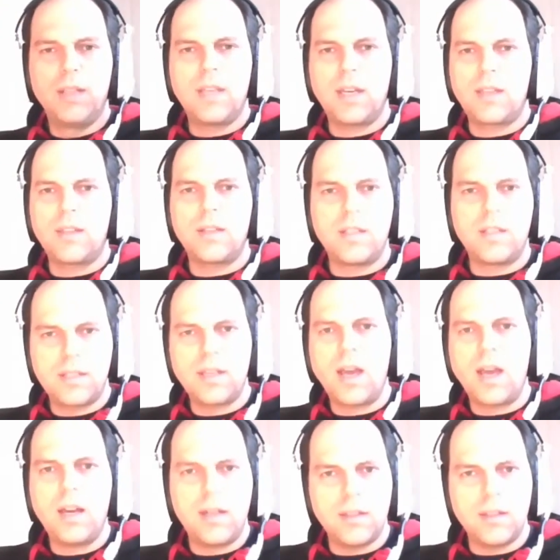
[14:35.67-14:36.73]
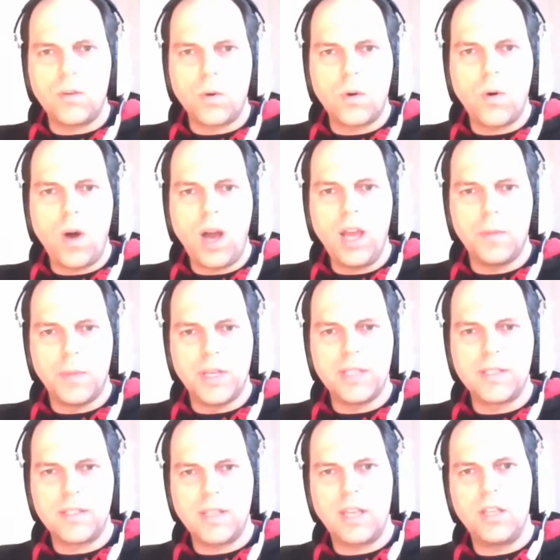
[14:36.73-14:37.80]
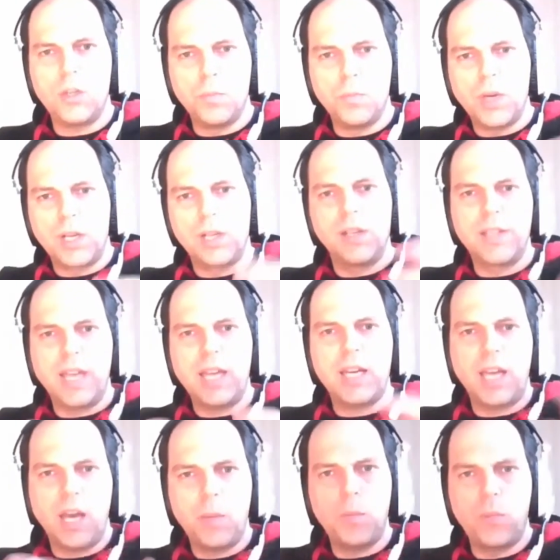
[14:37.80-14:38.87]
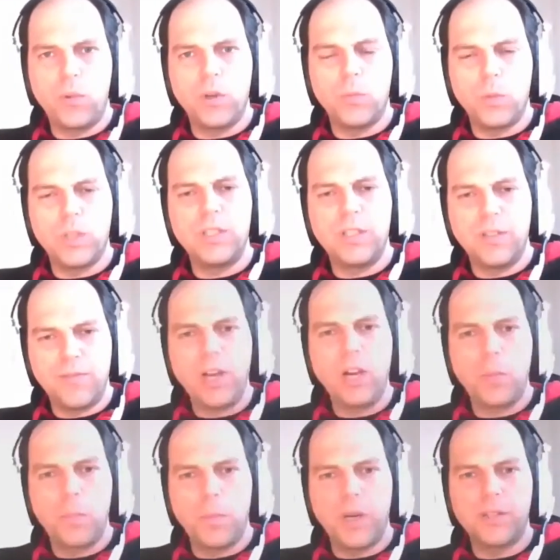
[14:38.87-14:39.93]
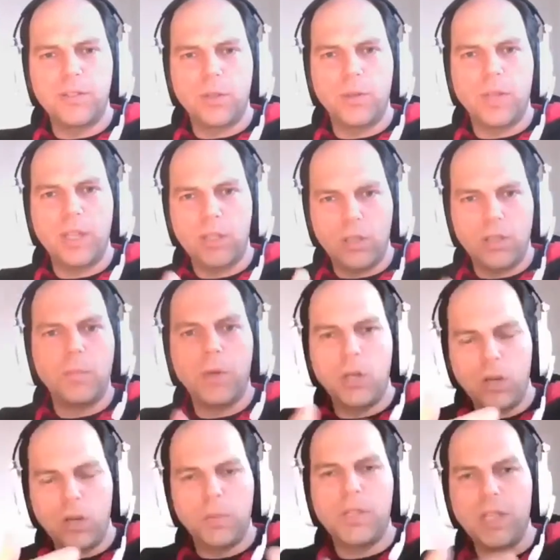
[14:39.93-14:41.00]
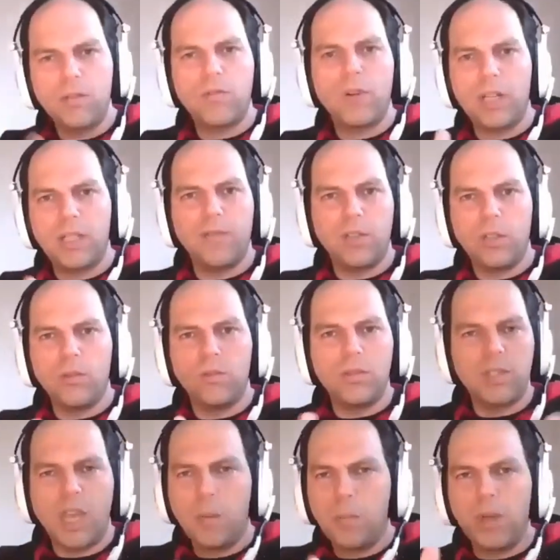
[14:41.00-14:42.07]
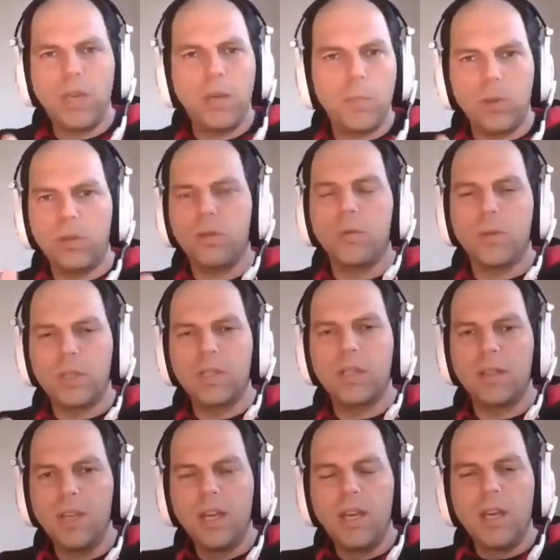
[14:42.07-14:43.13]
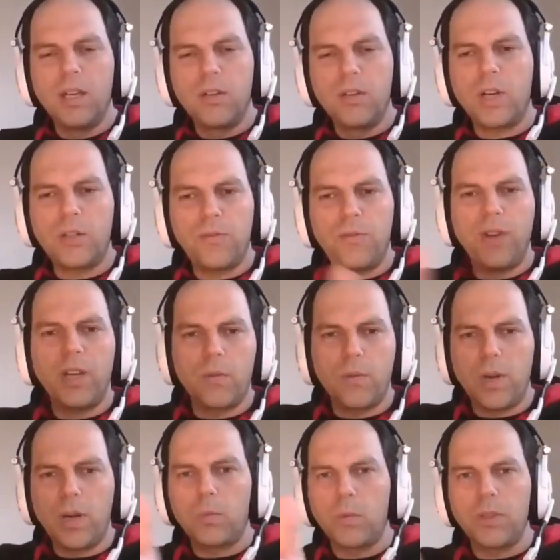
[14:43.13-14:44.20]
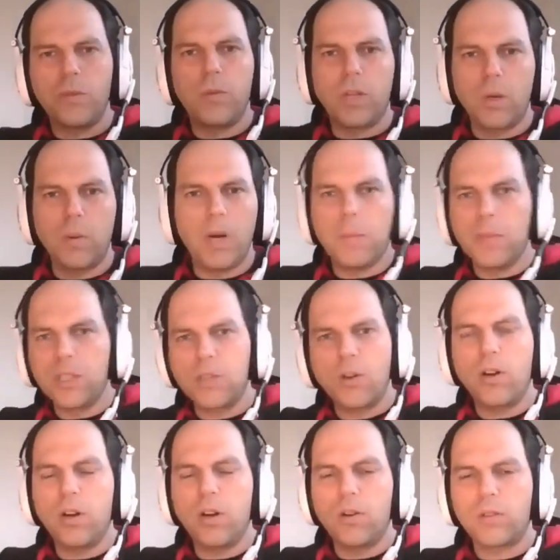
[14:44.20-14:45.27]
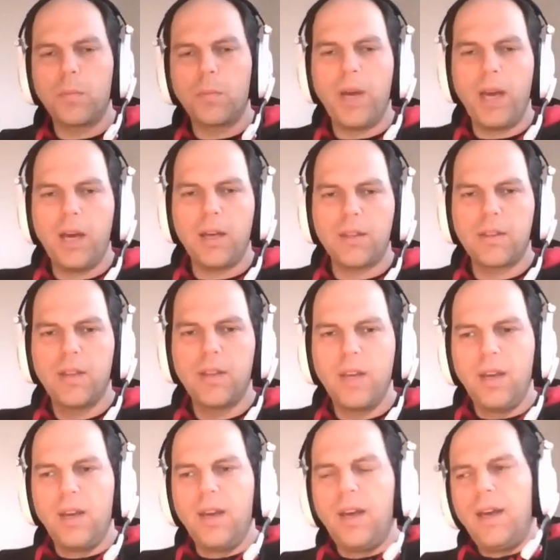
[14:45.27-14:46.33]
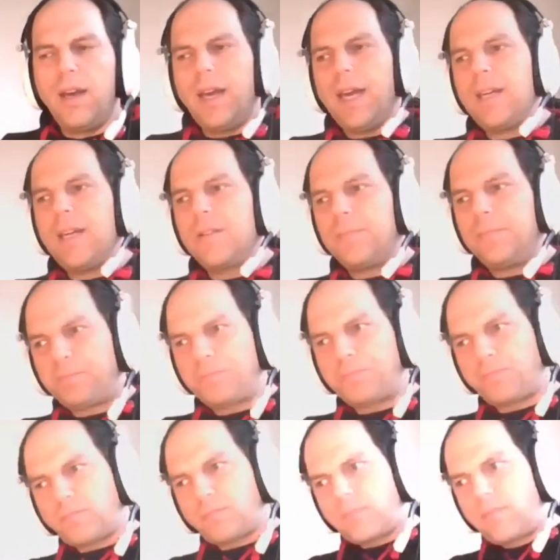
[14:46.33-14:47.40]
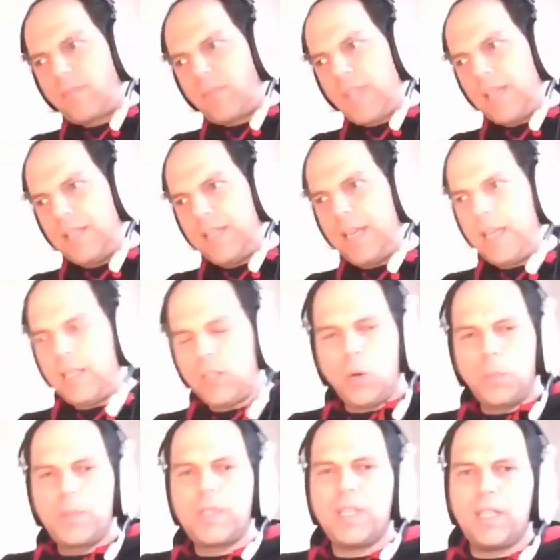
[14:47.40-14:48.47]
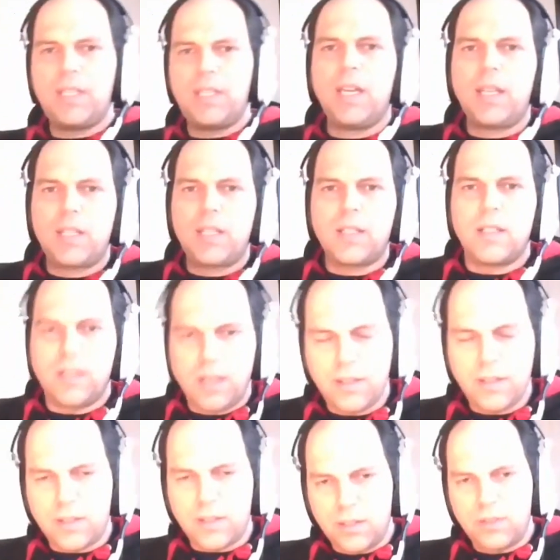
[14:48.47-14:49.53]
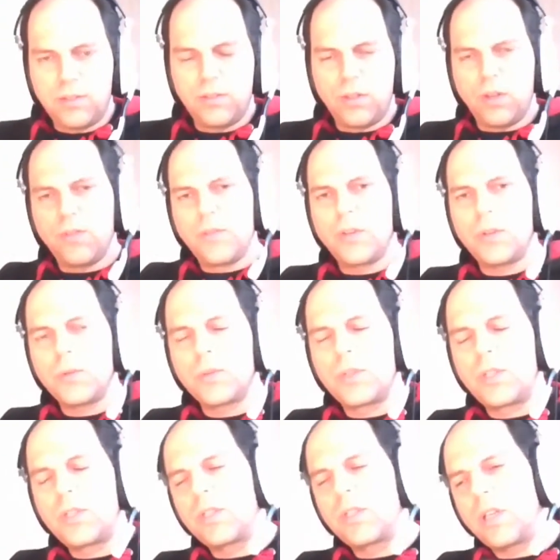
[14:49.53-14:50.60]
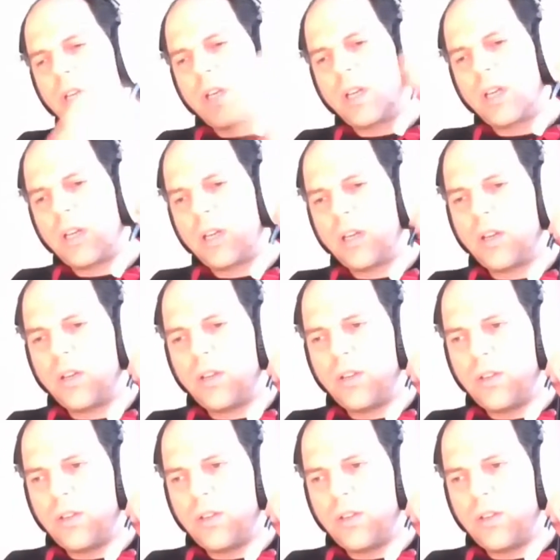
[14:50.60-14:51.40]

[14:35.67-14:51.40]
take the design and the requirements and you model that up with, with development so that it becomes iterative and you same people do it and try to figure out what the requirements are along the path. And DataOps is yet another of those uh,